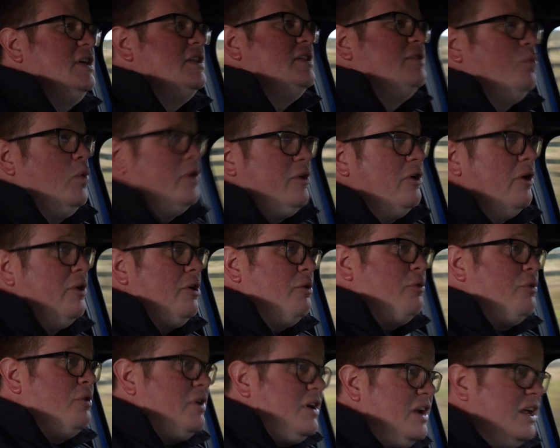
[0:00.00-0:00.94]
We're on a
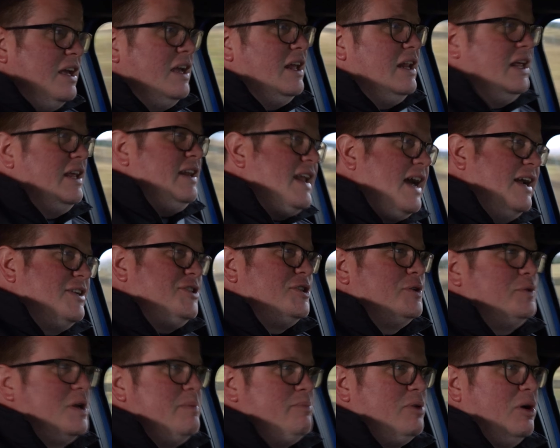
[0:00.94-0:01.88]
really nadgery,